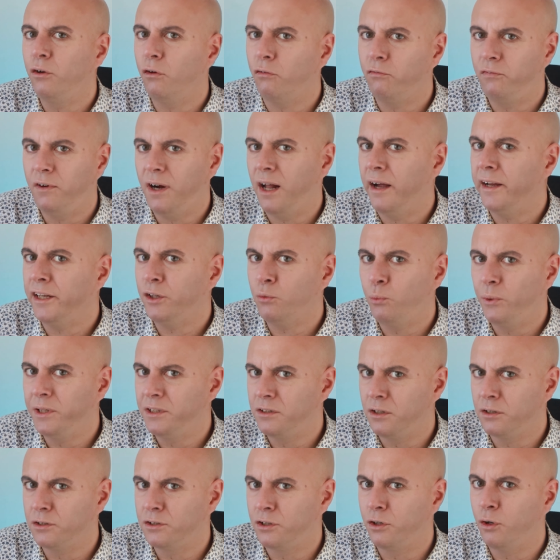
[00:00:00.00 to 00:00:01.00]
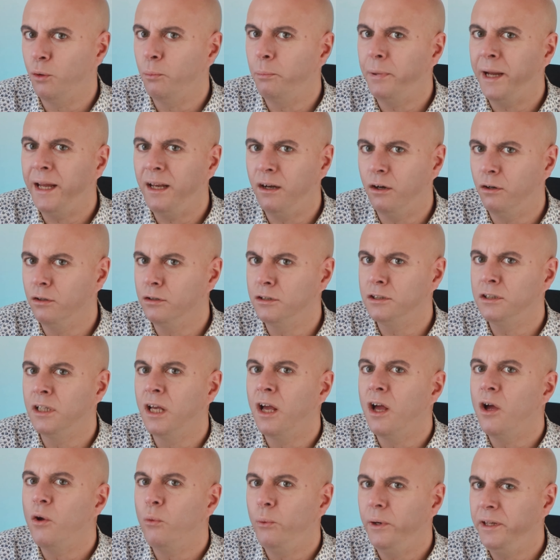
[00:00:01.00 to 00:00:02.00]
your flight with other payloads
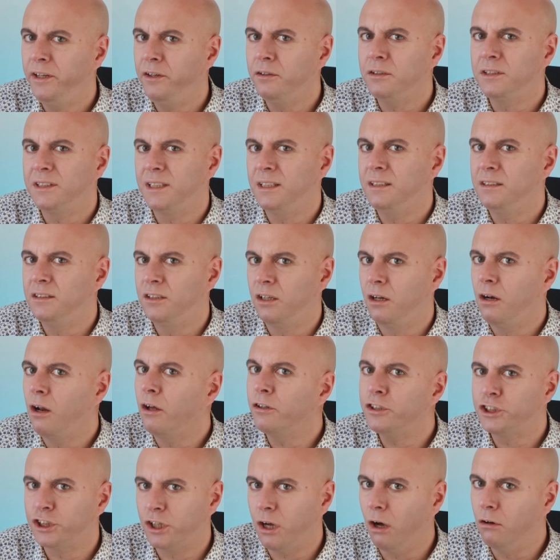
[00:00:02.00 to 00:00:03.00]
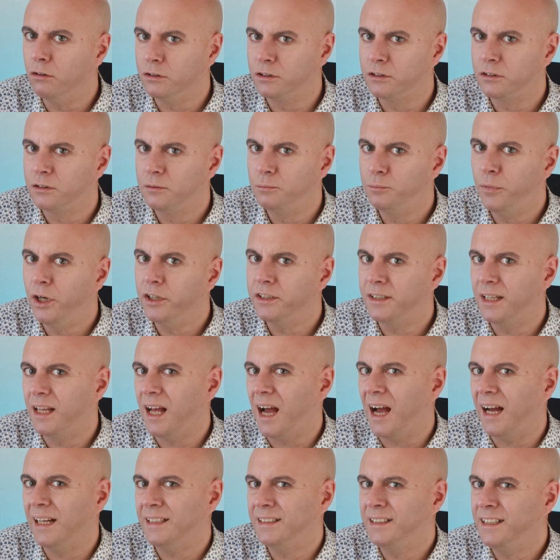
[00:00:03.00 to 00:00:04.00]
reduces the launch cost, but
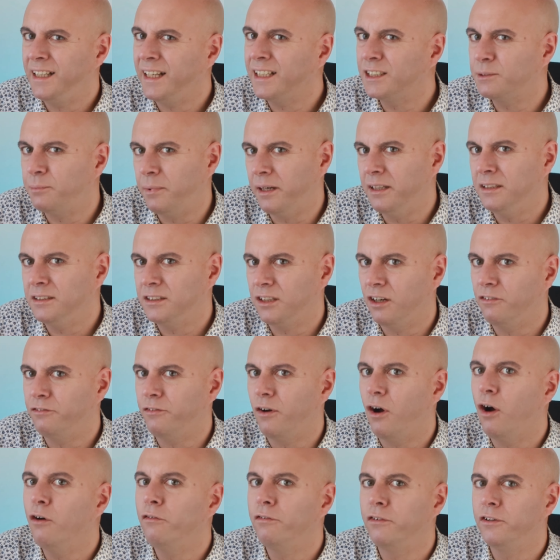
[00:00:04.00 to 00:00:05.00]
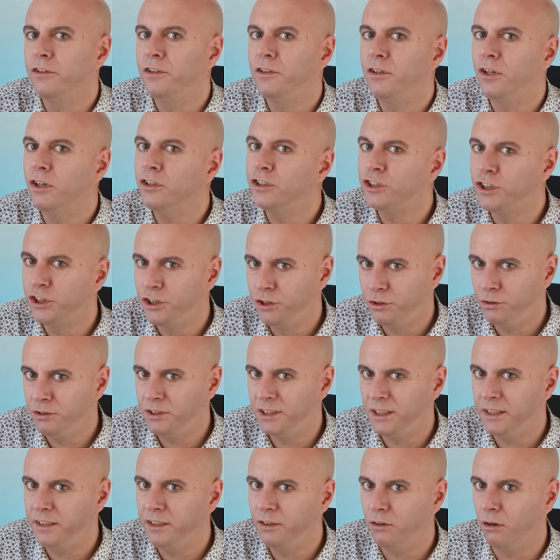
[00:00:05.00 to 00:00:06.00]
at the expense of often not
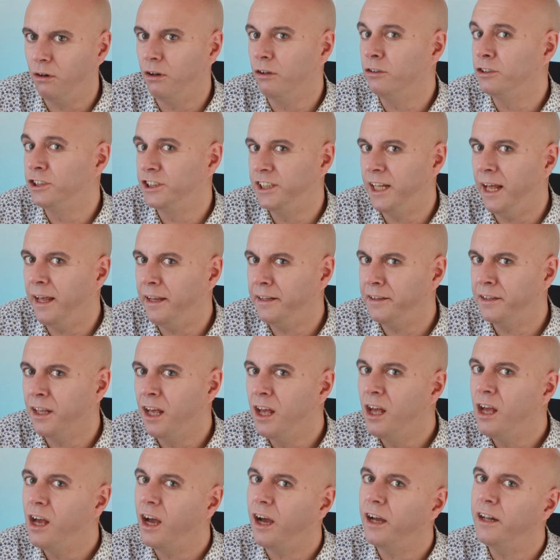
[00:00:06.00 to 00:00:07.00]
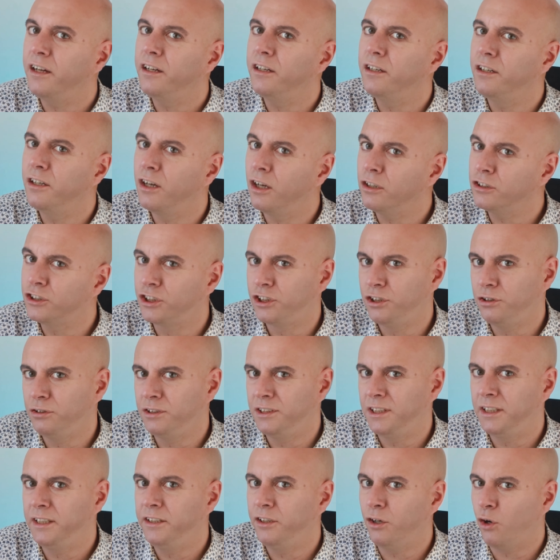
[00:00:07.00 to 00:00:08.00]
choosing your launch date and not
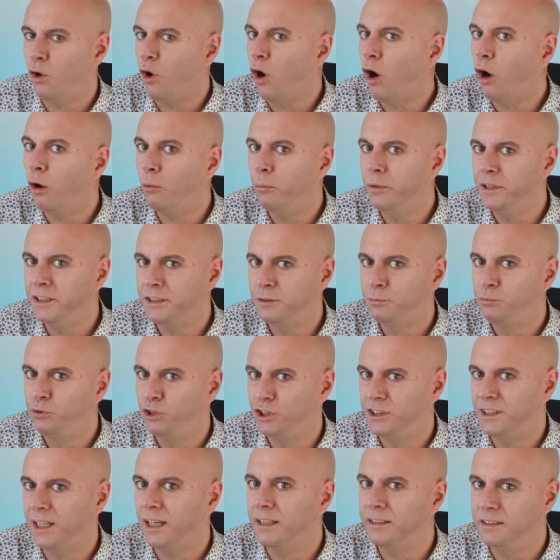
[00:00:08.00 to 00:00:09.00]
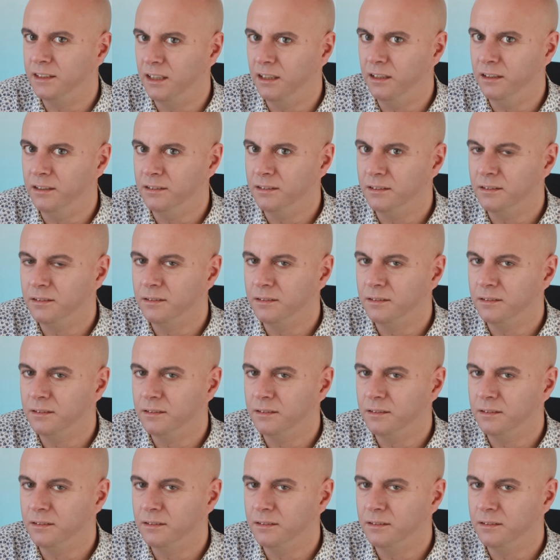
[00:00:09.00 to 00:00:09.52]
choosing your orbit precisely.